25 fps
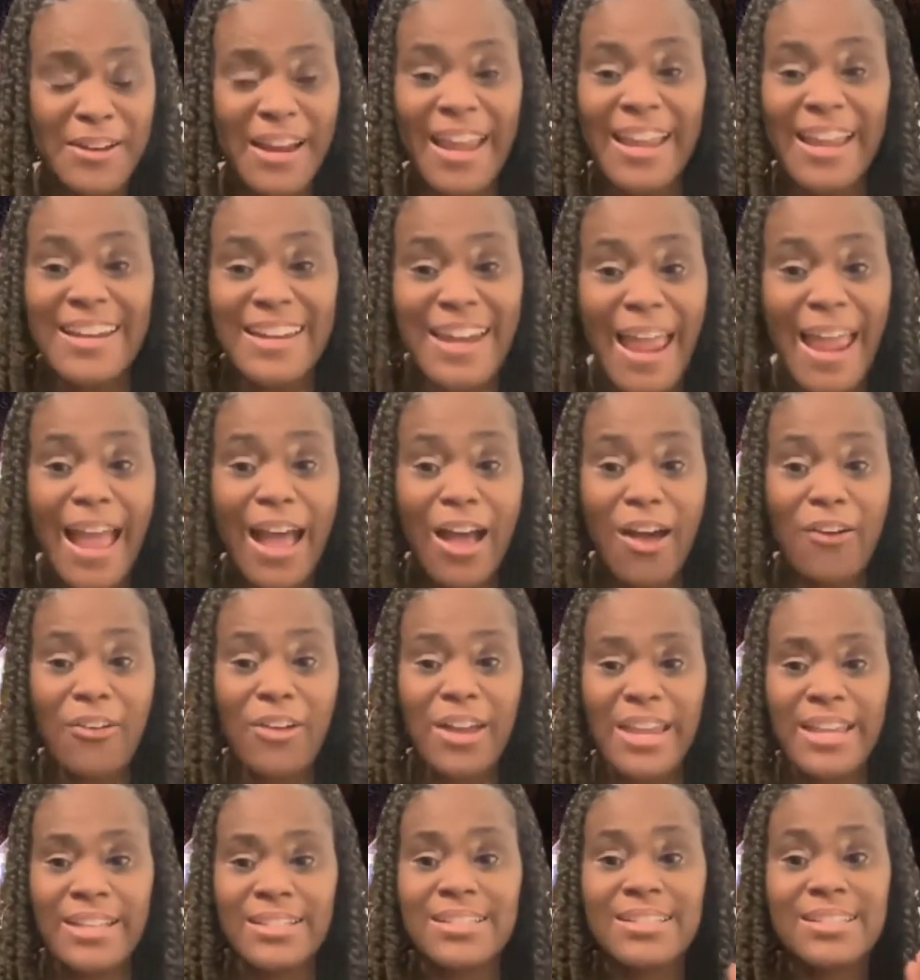And now
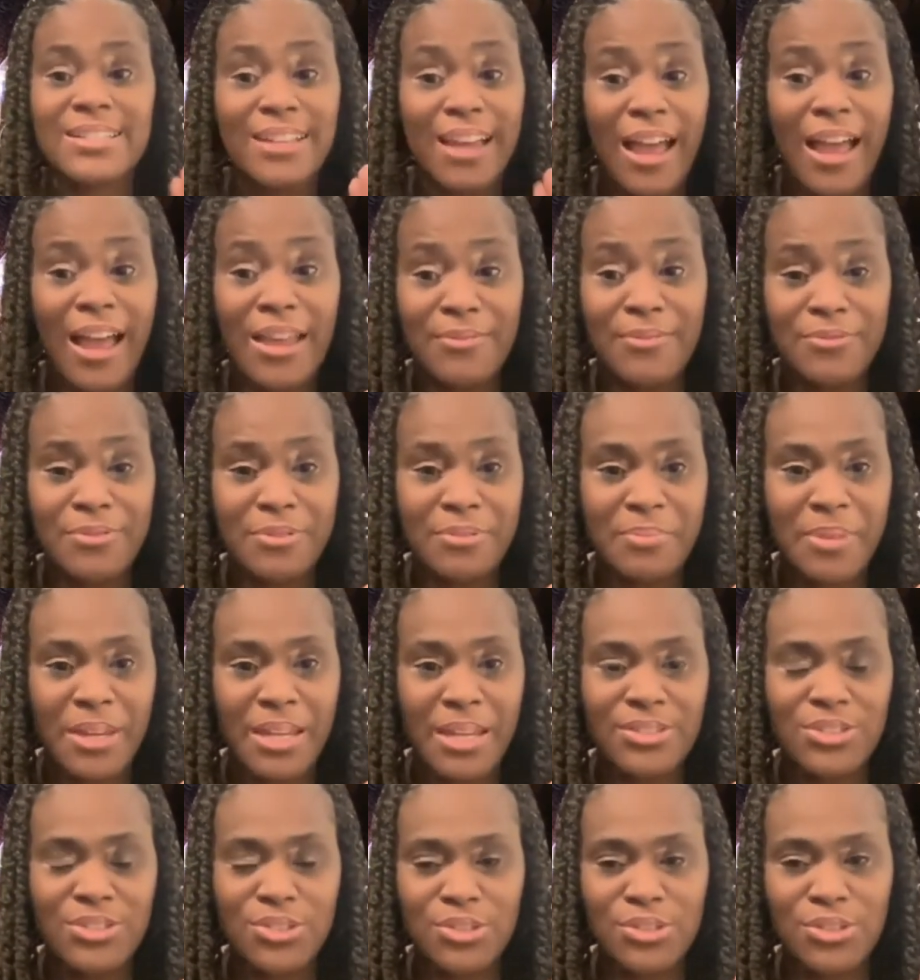it's time for me
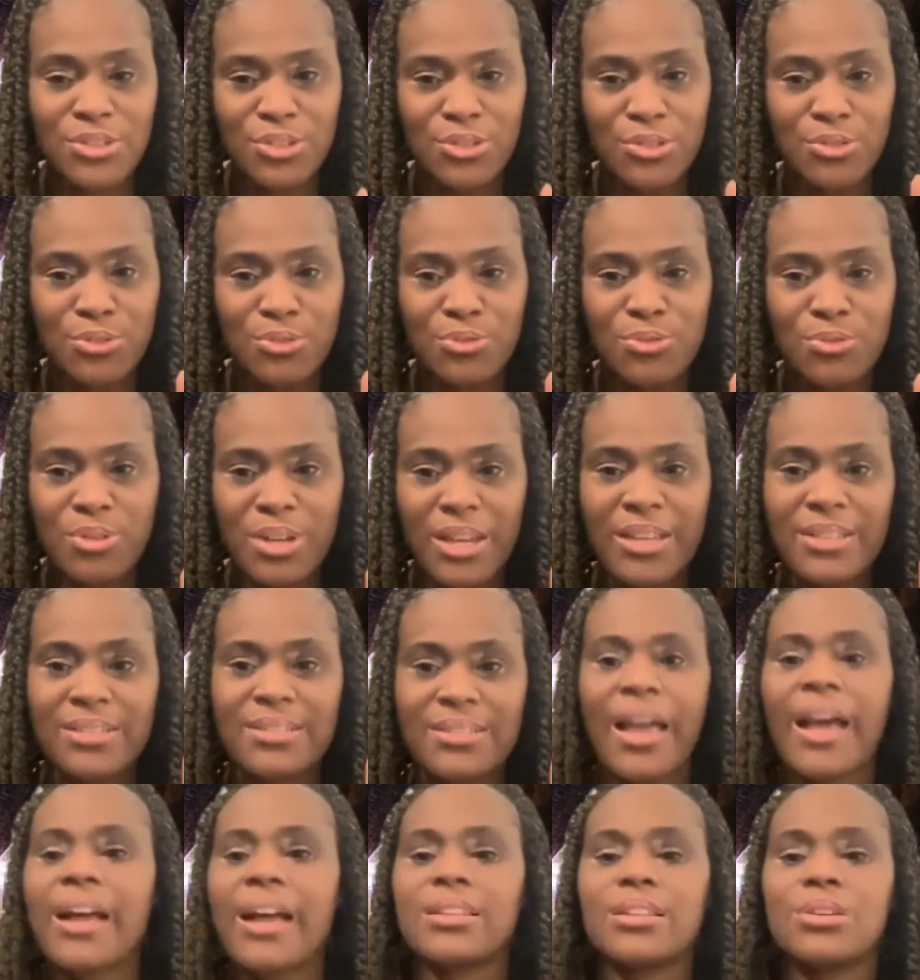to do
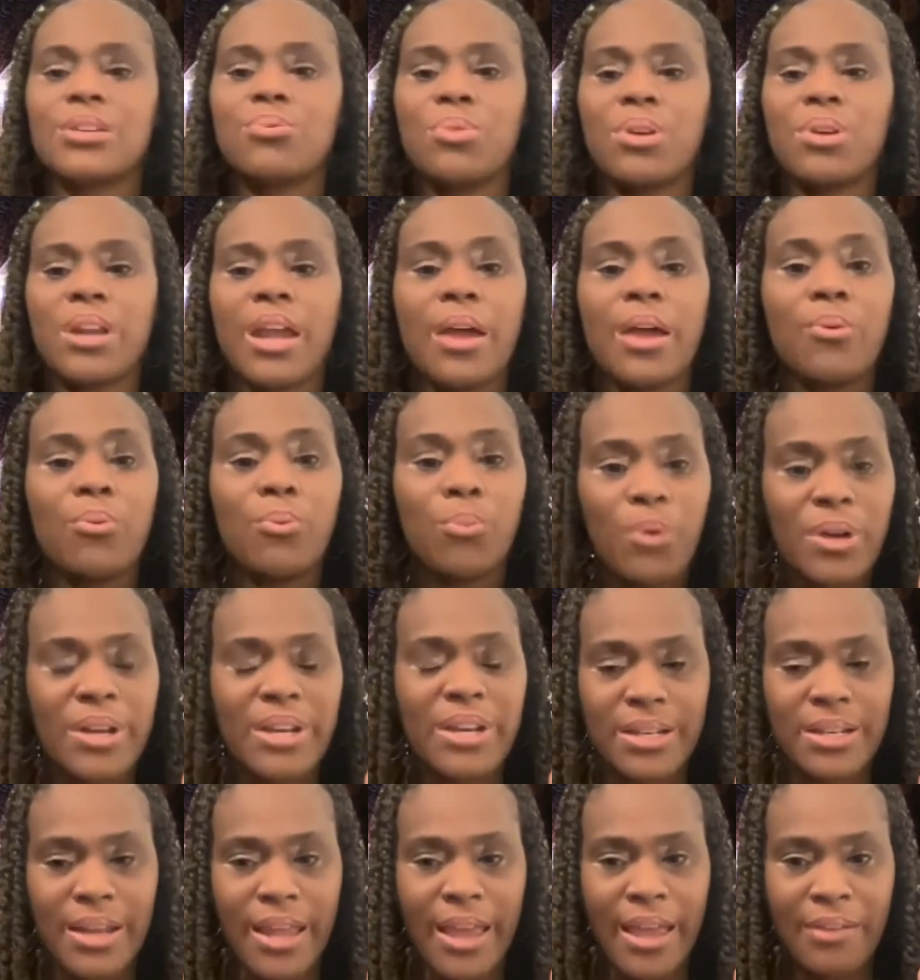exactly what I
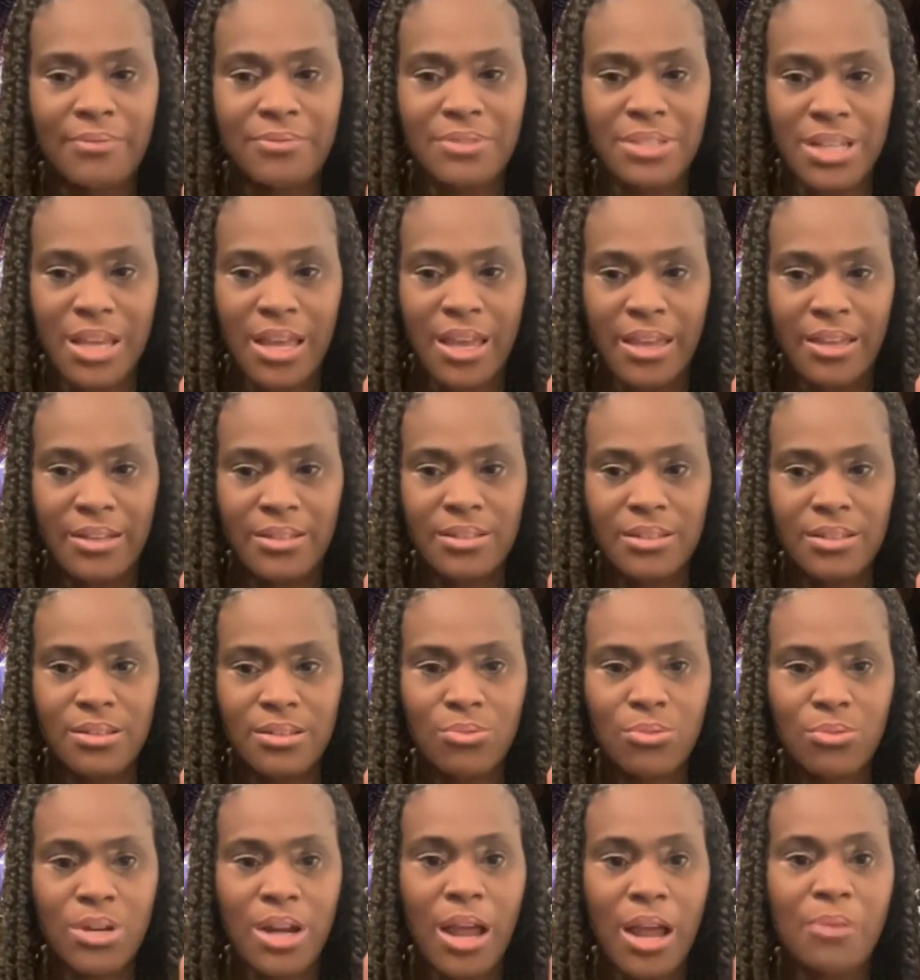wouldn't have done
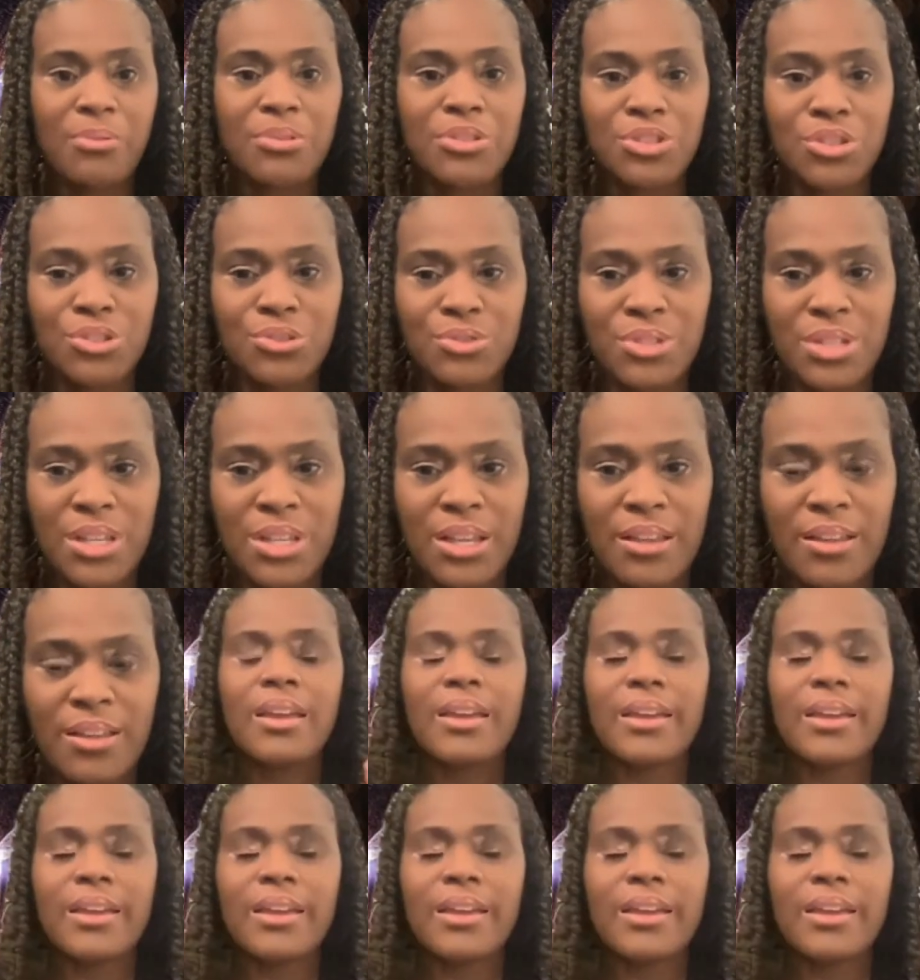when I was using,